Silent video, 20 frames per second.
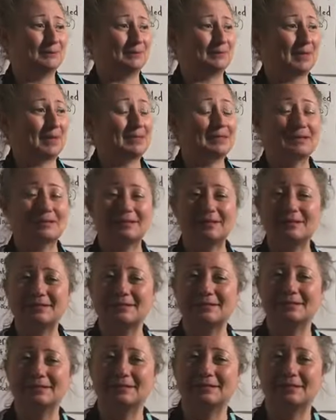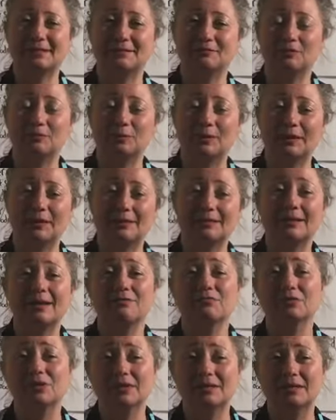I think that's it. Everybody,
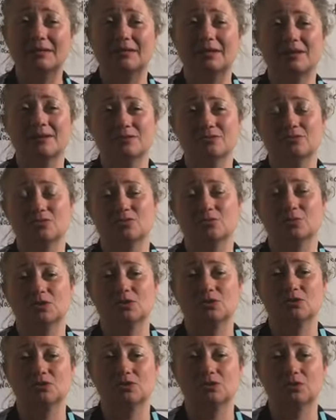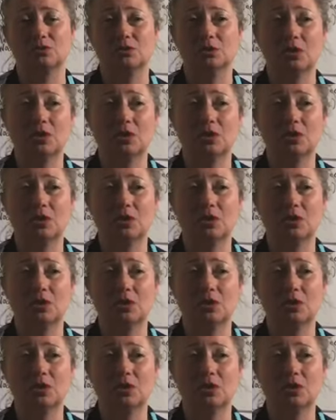really thank you so much for